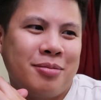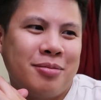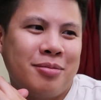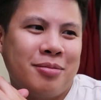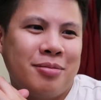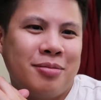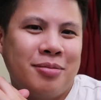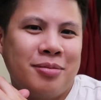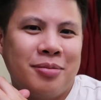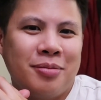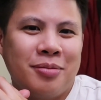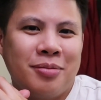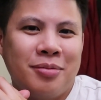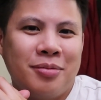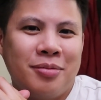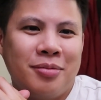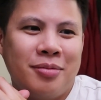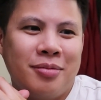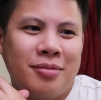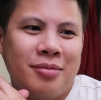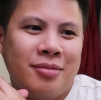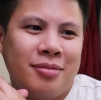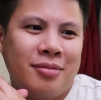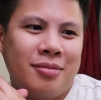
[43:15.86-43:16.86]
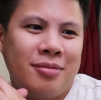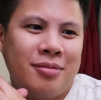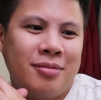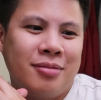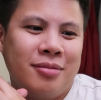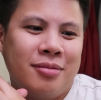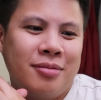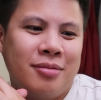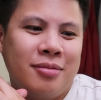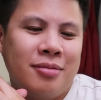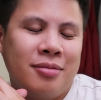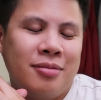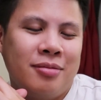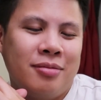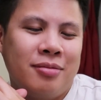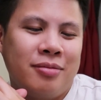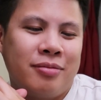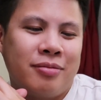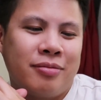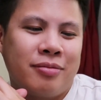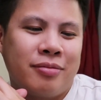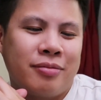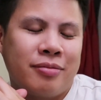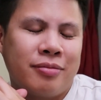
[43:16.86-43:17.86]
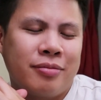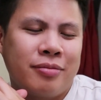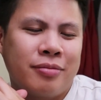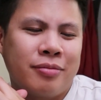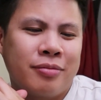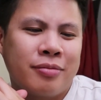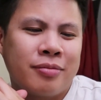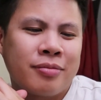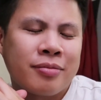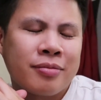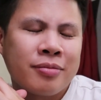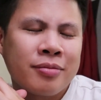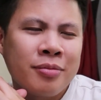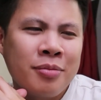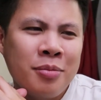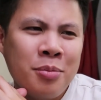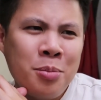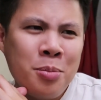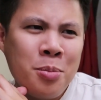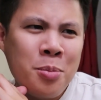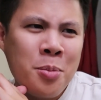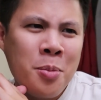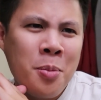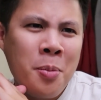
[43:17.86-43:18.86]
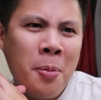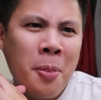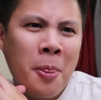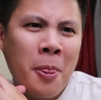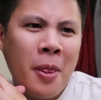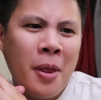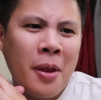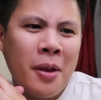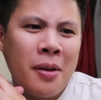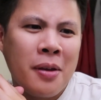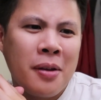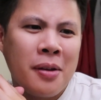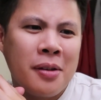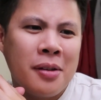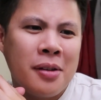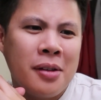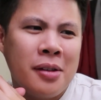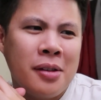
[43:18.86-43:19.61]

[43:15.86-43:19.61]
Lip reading: No one is speaking in this clip.